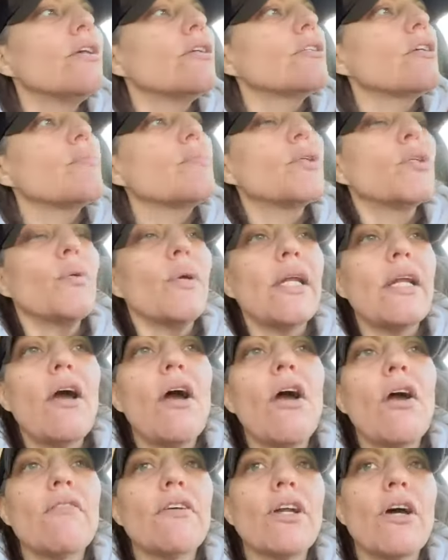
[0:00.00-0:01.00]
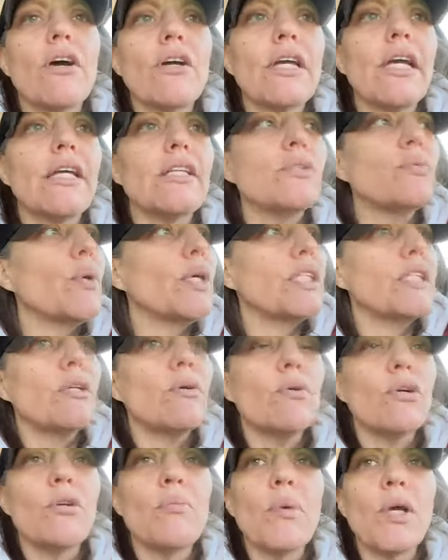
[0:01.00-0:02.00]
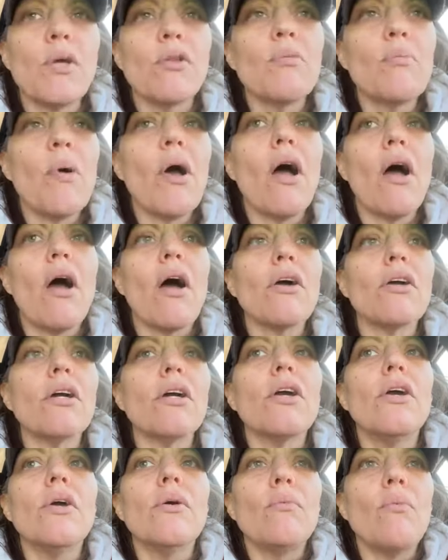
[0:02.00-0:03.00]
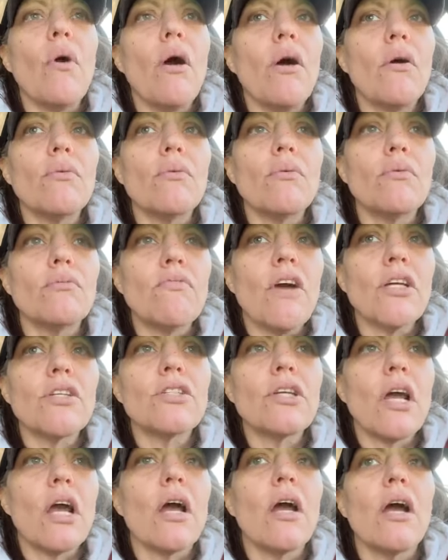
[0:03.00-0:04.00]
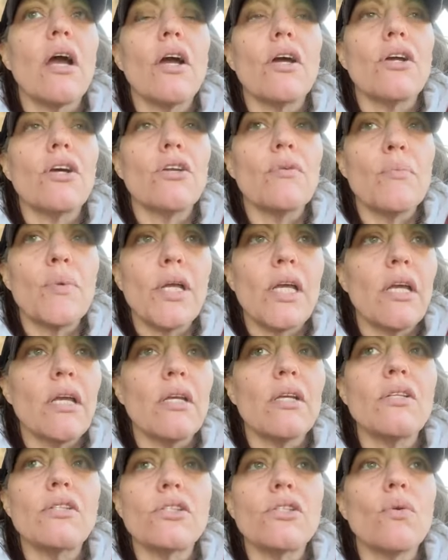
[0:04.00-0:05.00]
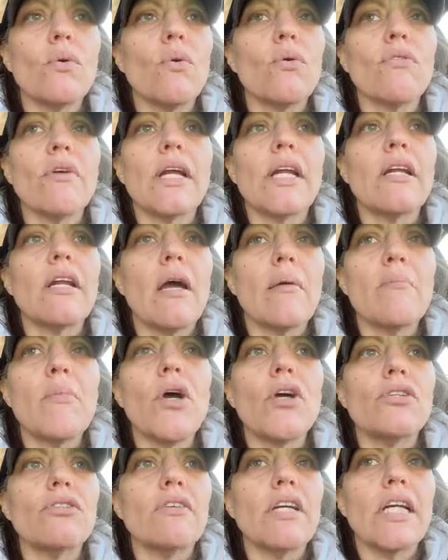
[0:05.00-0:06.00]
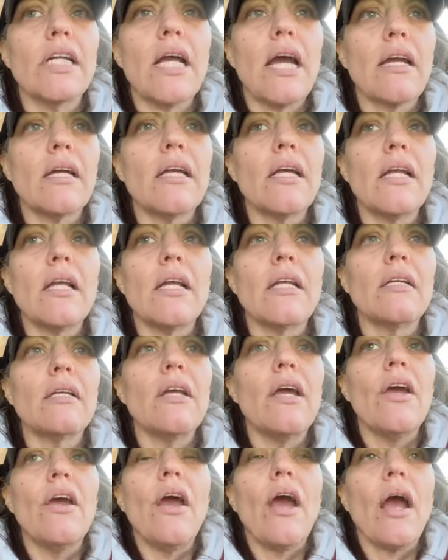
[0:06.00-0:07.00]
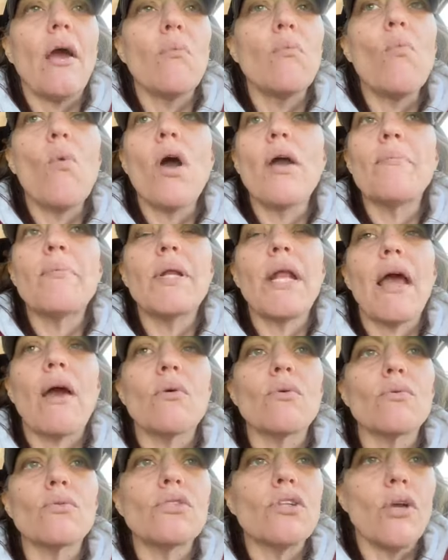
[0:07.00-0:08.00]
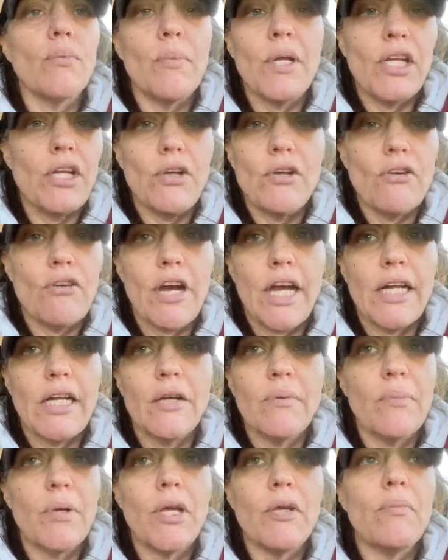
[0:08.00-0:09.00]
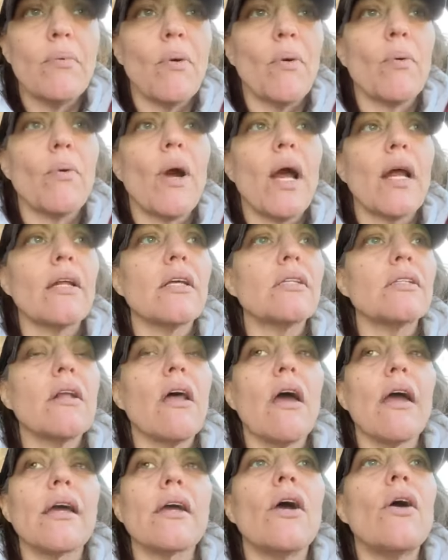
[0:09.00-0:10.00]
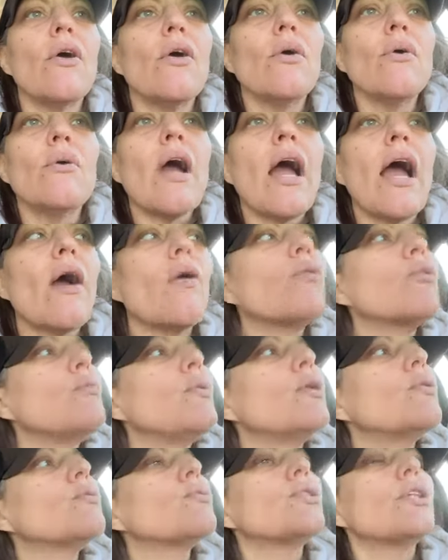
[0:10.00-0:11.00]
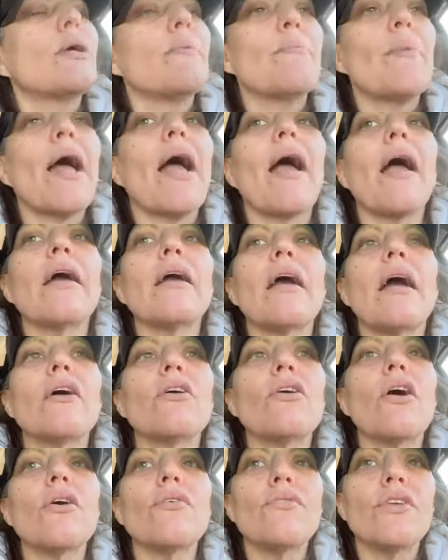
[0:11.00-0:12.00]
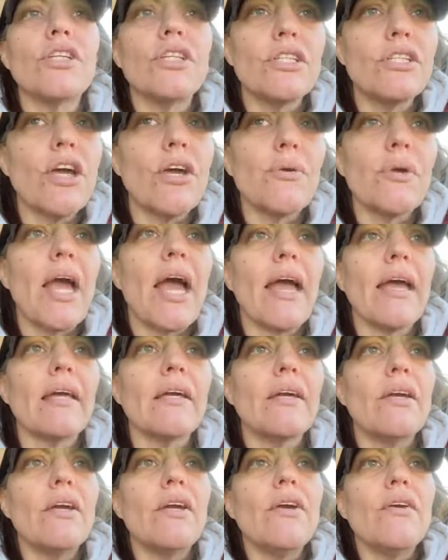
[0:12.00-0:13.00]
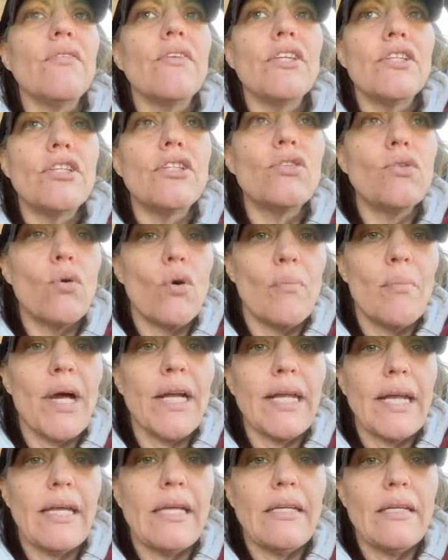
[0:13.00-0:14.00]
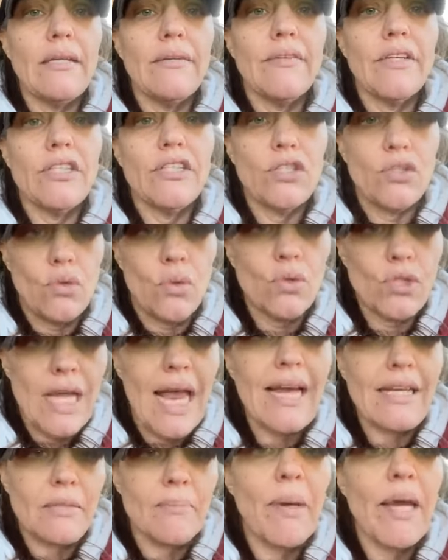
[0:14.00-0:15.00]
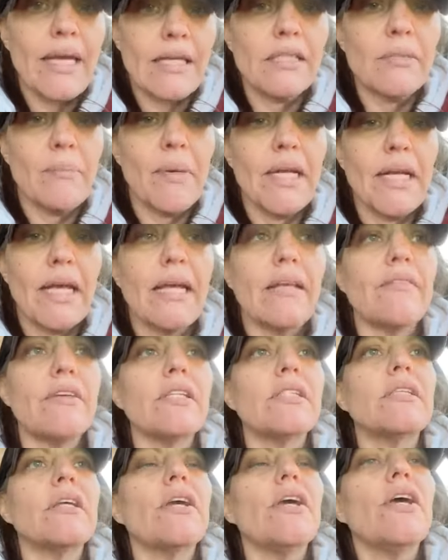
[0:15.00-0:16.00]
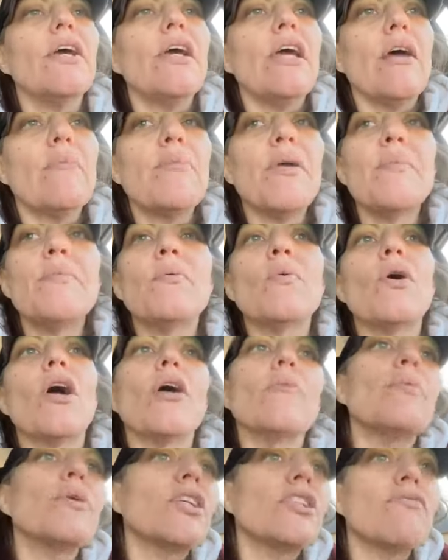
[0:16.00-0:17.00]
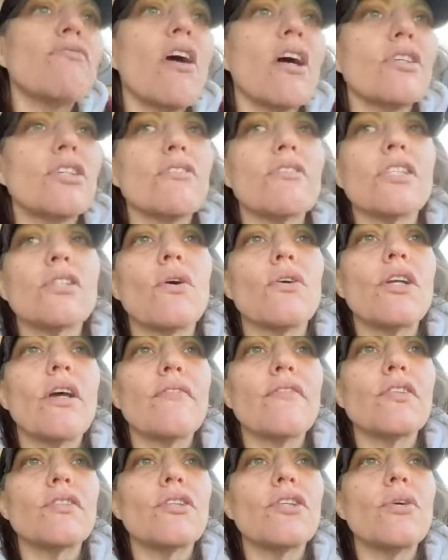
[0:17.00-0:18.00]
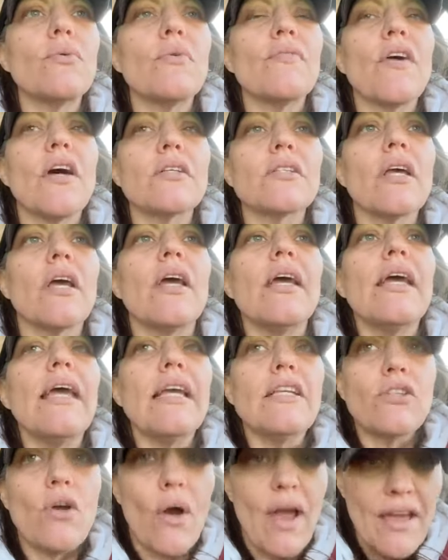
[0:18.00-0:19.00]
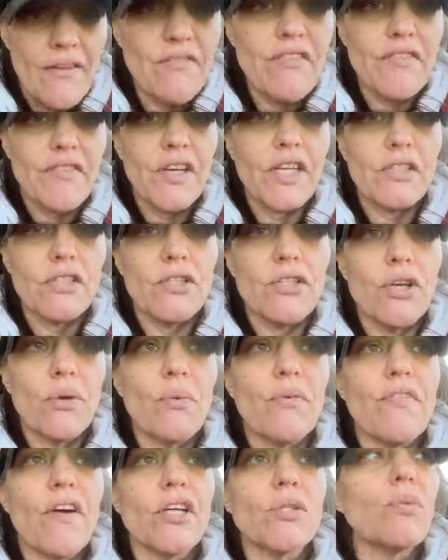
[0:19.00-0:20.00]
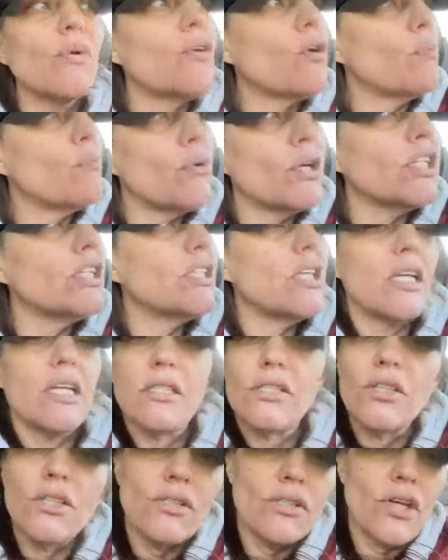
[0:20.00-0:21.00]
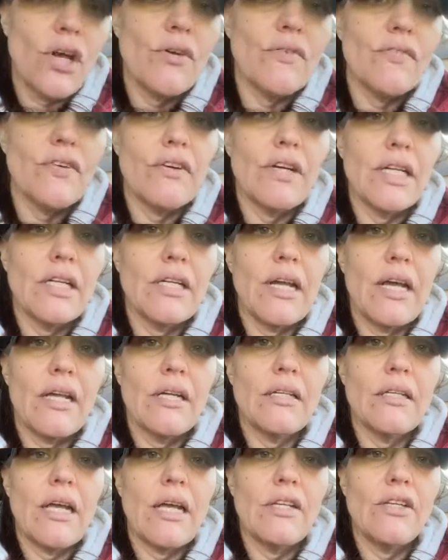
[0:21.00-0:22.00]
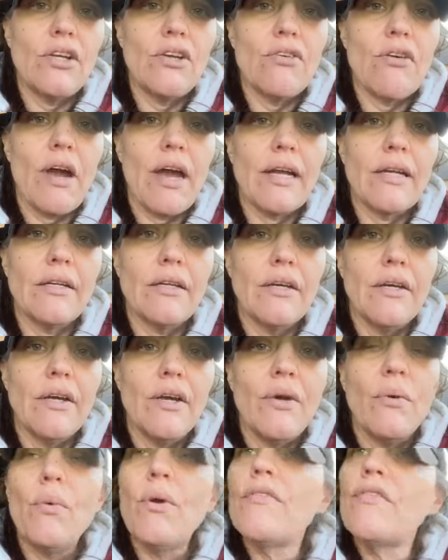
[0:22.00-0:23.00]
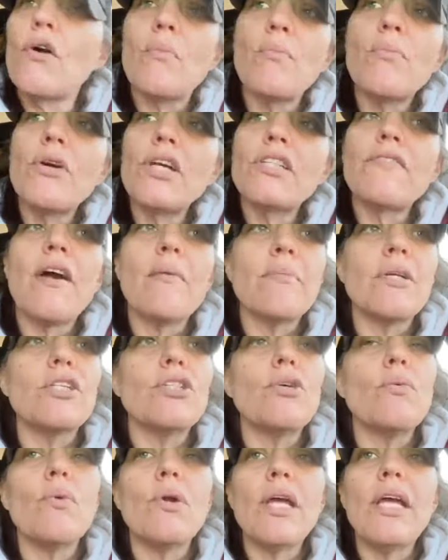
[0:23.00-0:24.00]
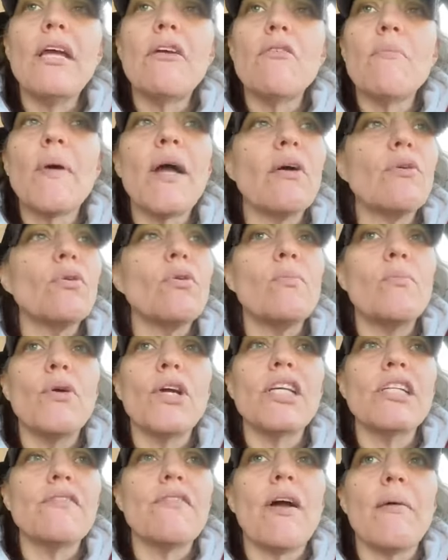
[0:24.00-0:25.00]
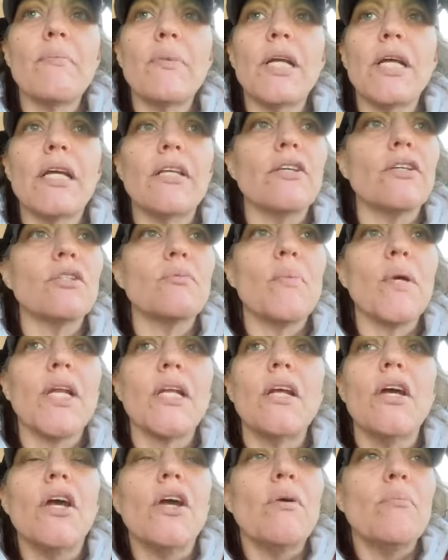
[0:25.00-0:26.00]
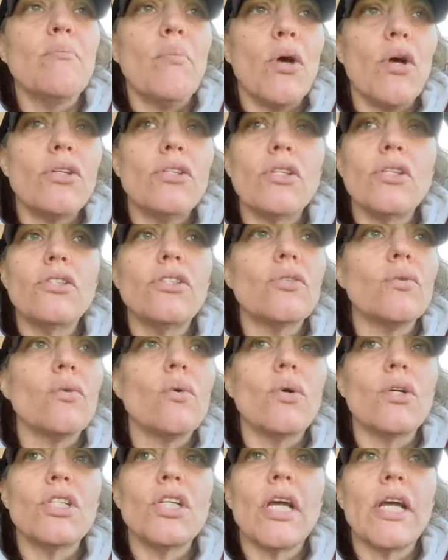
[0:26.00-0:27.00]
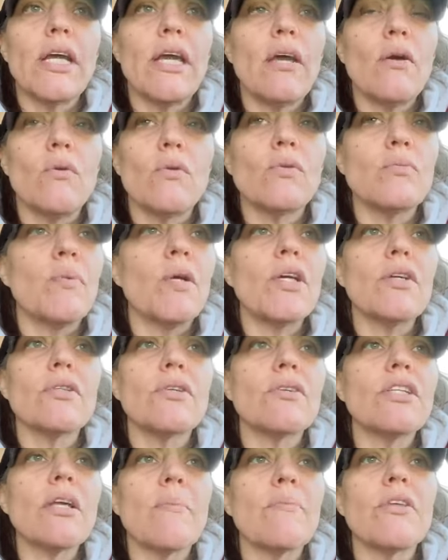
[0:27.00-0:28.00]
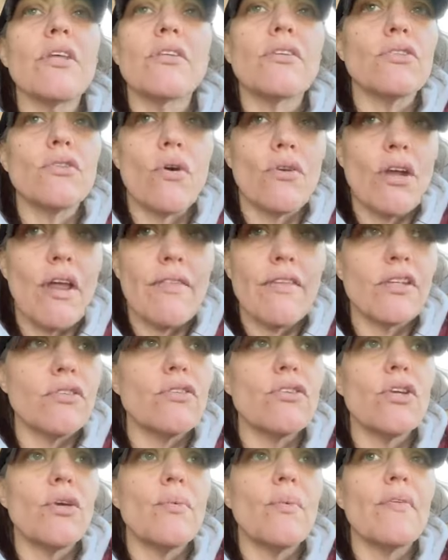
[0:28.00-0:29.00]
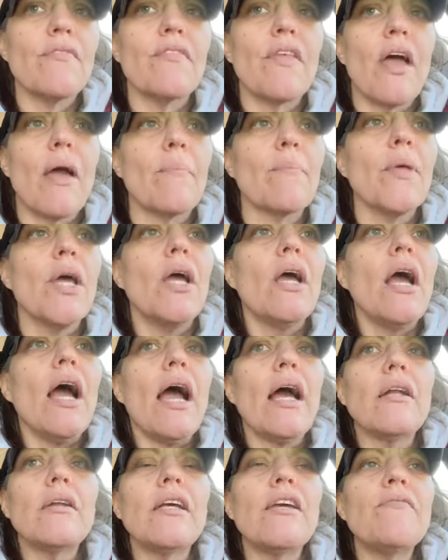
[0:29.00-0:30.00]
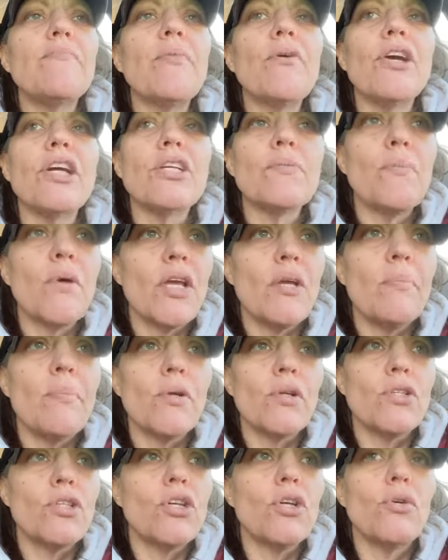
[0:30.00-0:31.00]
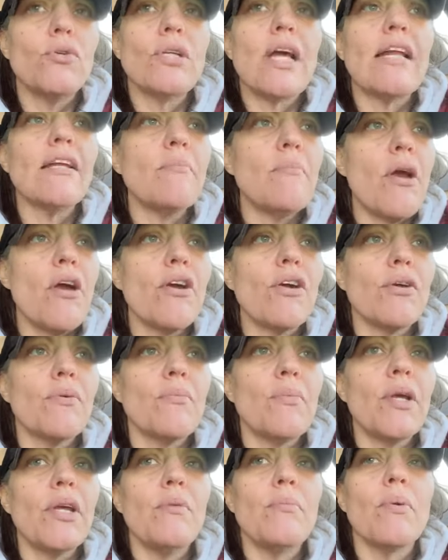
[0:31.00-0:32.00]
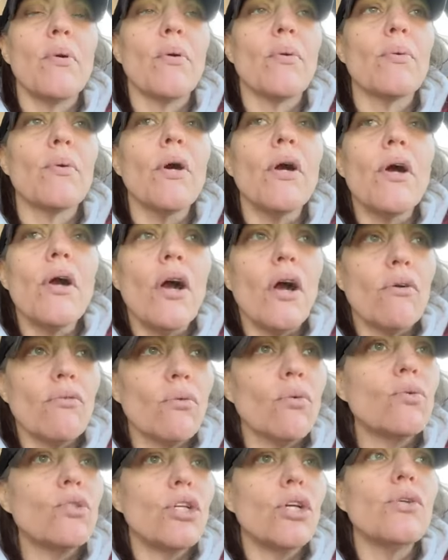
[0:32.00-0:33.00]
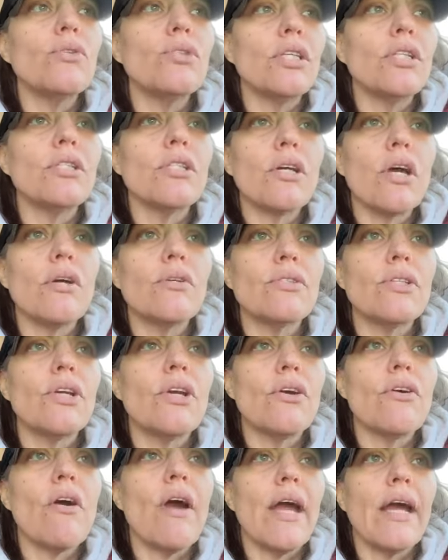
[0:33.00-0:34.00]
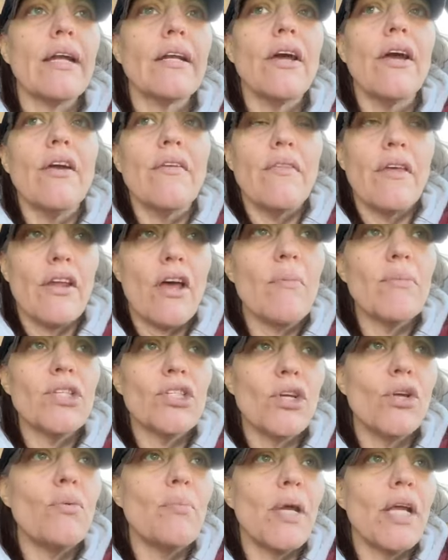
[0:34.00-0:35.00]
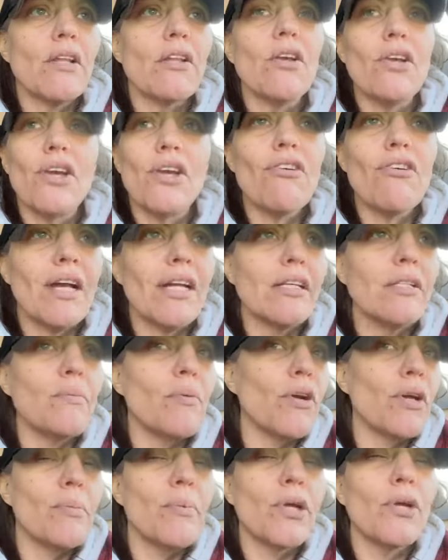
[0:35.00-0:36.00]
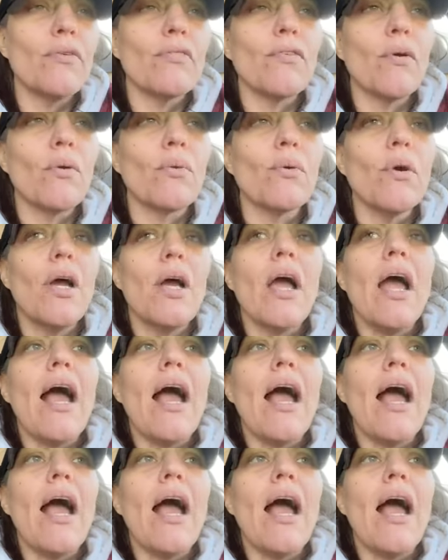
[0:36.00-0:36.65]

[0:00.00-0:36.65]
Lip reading: So between her and our kids, we're still going to be on the park while Russia are going to be slaughtering and murdering and killing and wiping out so many Ukrainian people. And it's like, how can we all sit back and go, this is okay? This is your money. This is your taxpayers' money. This, and people will go, but it's Russia. It's got nothing to do with us. It's got everything to do with us. We've got British citizens over in Ukraine. We've got British families. You want to hear about your British family that's been murdered, slaughtered and killed because of something that's got nothing to do with them? And if British people are and American people are all choosing to go to Ukraine, then I'm assuming that Ukraine is pretty beautiful.